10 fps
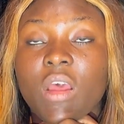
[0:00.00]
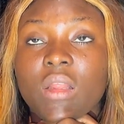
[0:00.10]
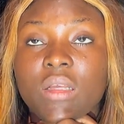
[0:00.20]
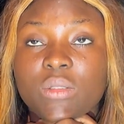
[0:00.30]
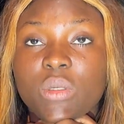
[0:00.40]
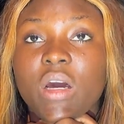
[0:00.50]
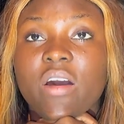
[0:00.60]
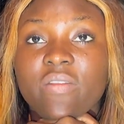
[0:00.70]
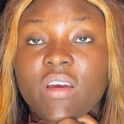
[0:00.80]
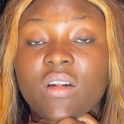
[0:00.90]
learn to
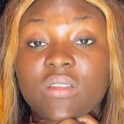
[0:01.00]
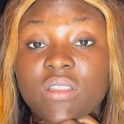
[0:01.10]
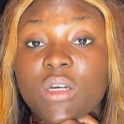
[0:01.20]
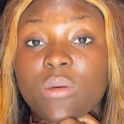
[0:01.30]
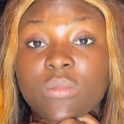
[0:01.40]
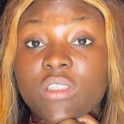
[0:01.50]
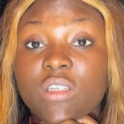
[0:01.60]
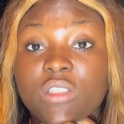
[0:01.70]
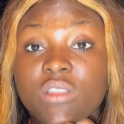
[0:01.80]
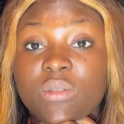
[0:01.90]
have healthy
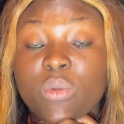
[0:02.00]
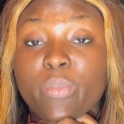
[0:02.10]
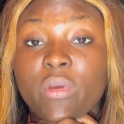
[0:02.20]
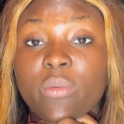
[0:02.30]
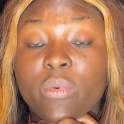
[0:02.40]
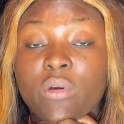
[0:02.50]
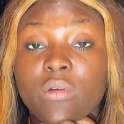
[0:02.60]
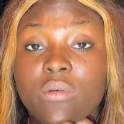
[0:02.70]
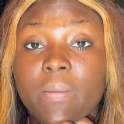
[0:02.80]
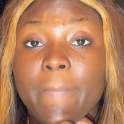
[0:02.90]
communications with people